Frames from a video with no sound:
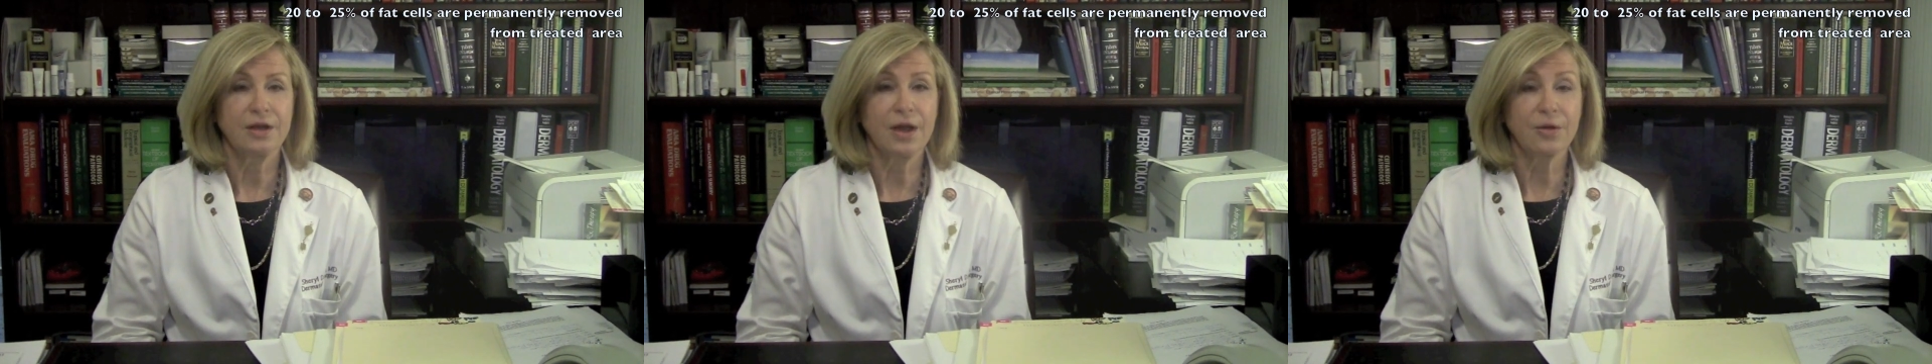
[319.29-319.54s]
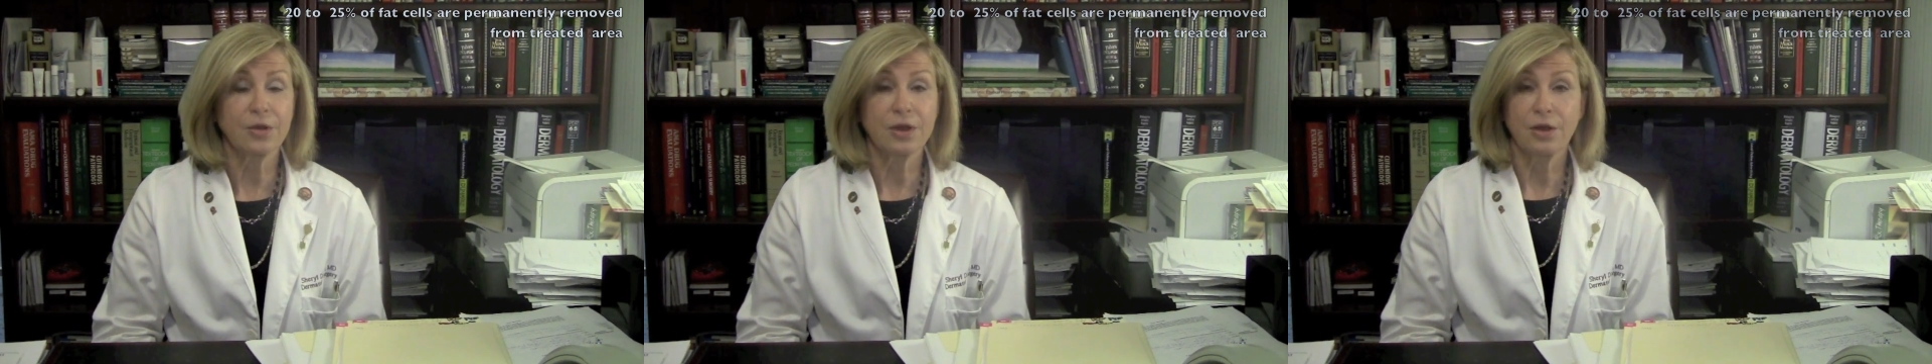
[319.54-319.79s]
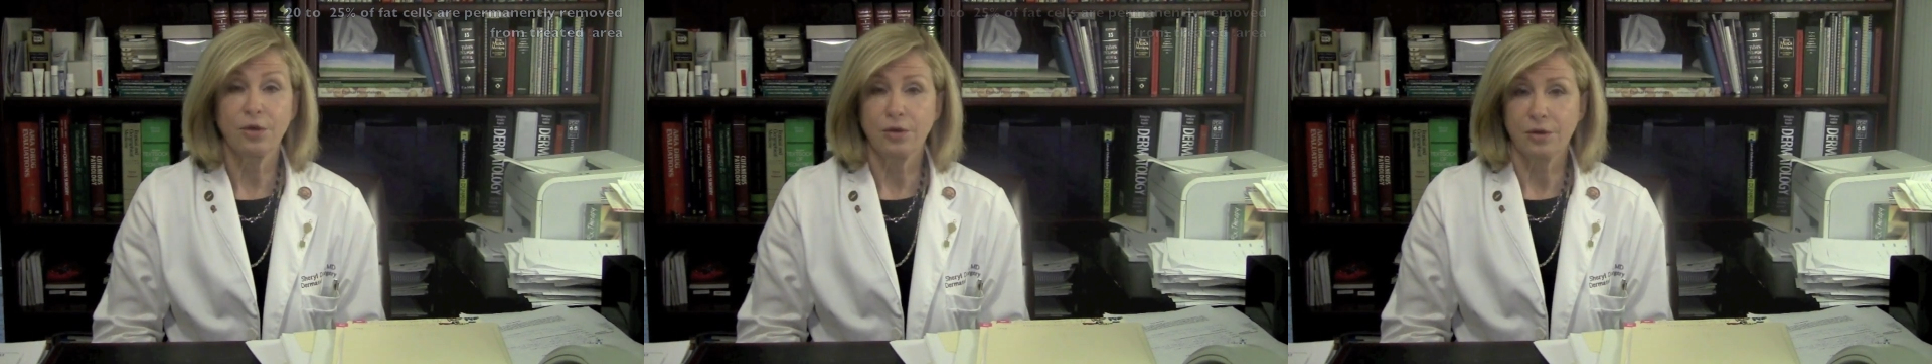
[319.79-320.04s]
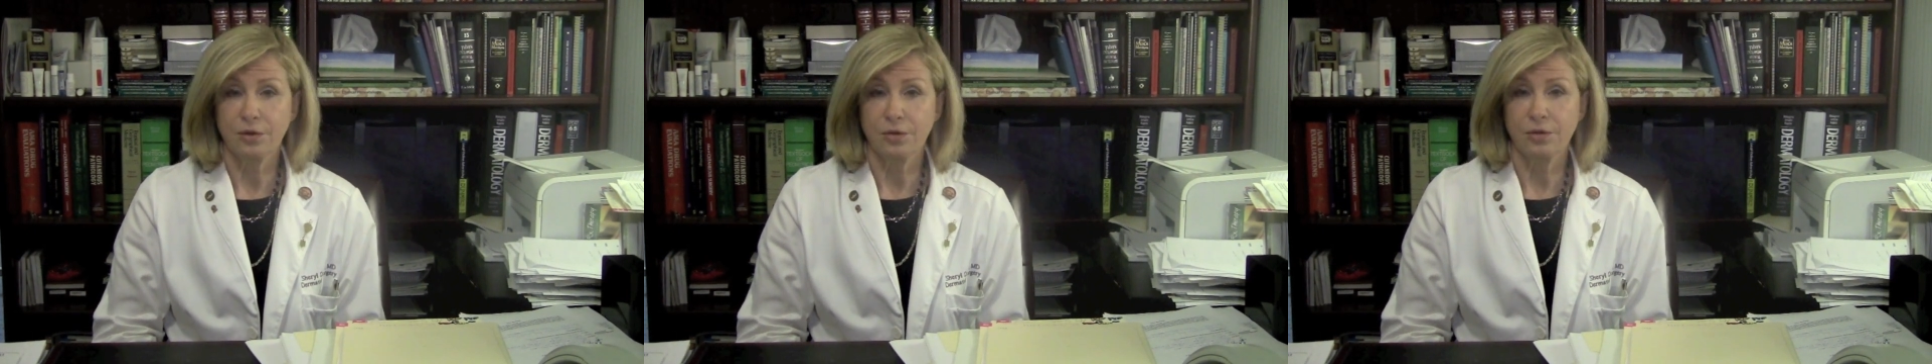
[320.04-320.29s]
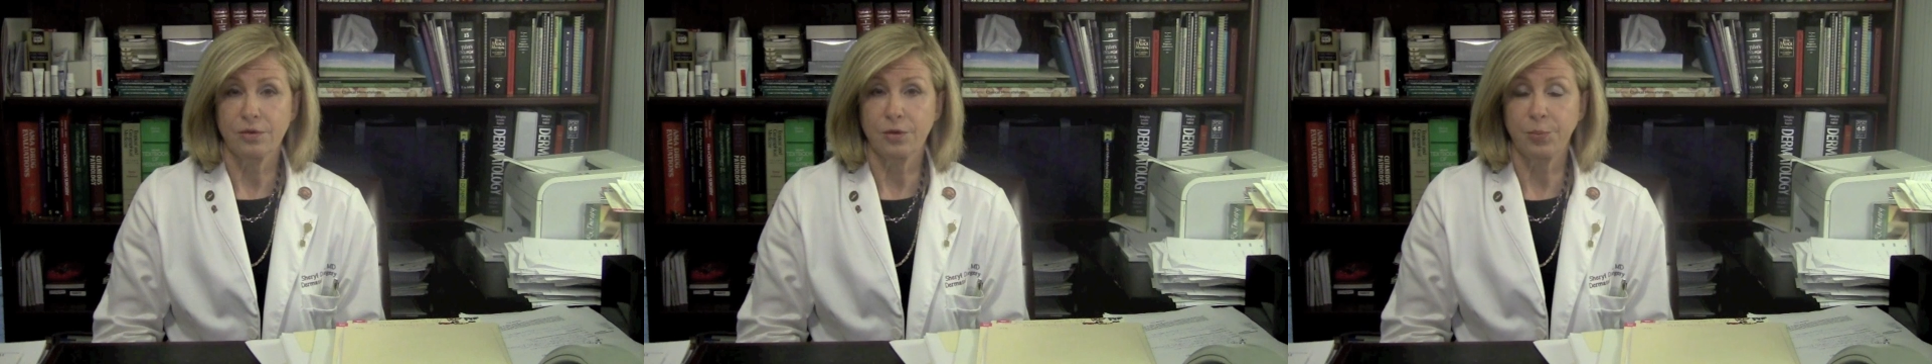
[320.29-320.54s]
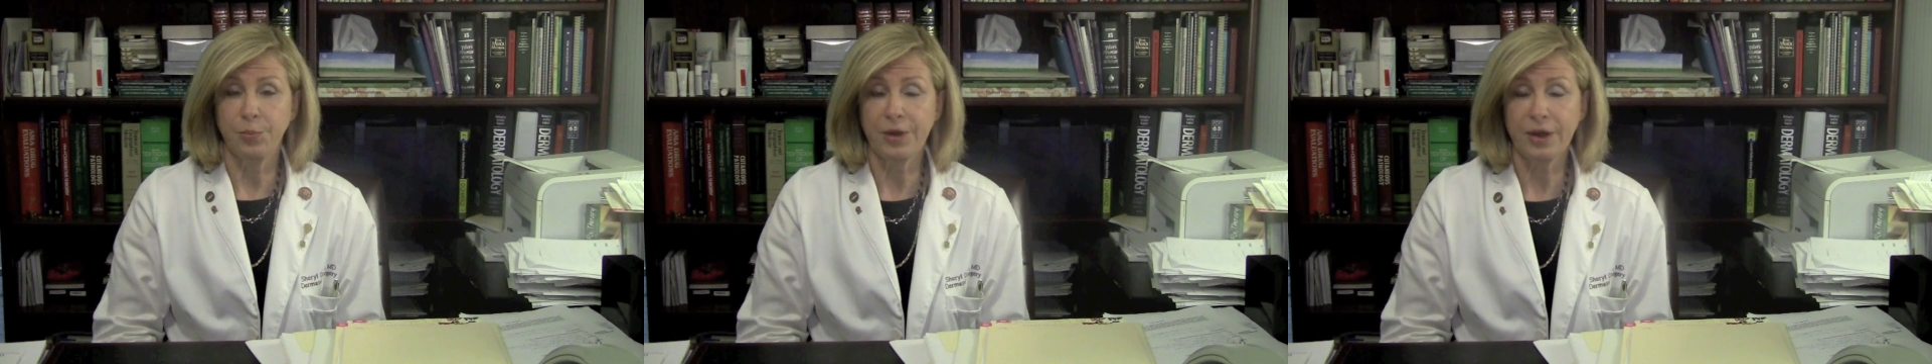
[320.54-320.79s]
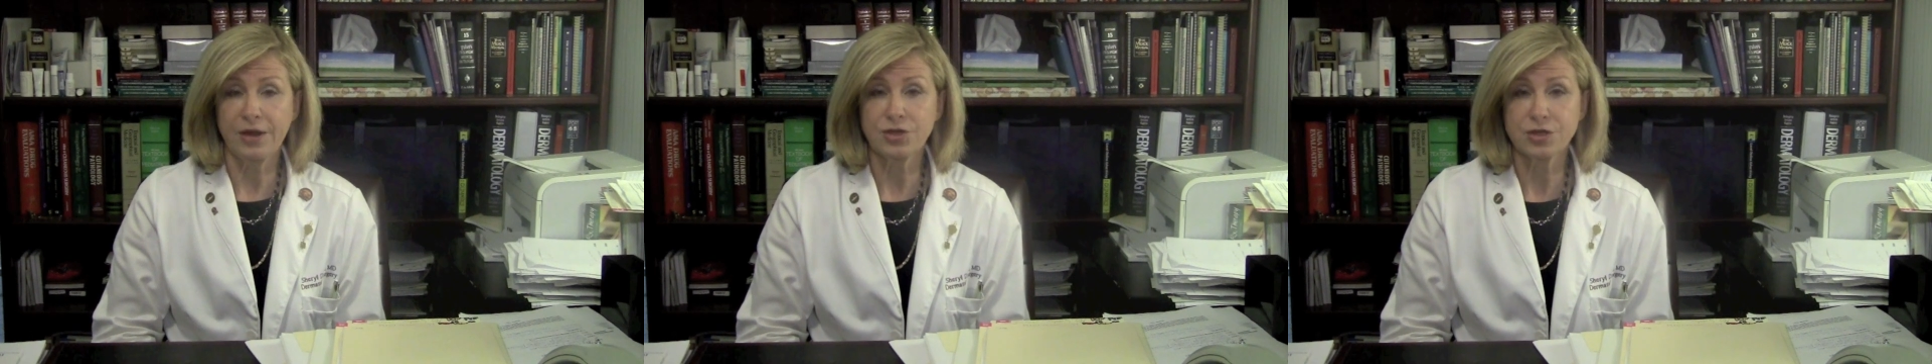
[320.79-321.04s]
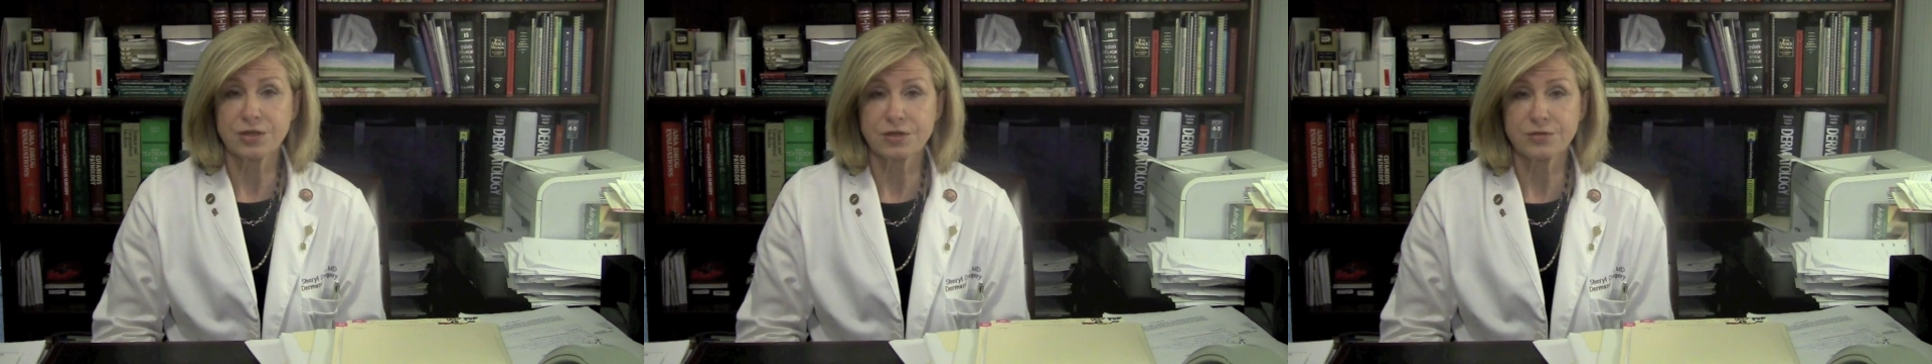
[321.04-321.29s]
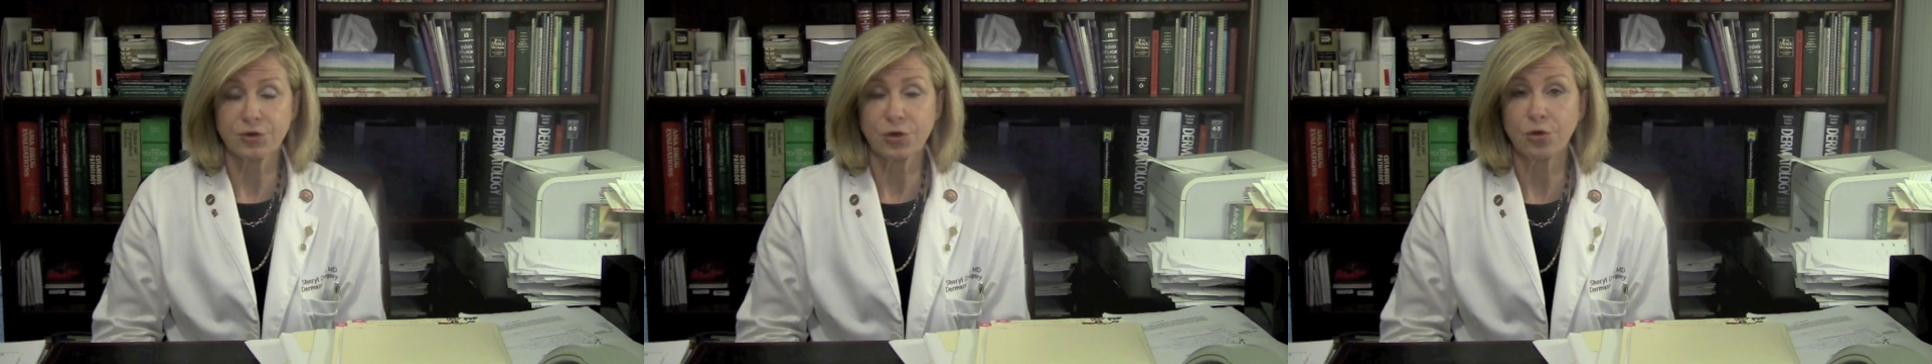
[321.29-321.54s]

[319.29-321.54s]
Now, the patients for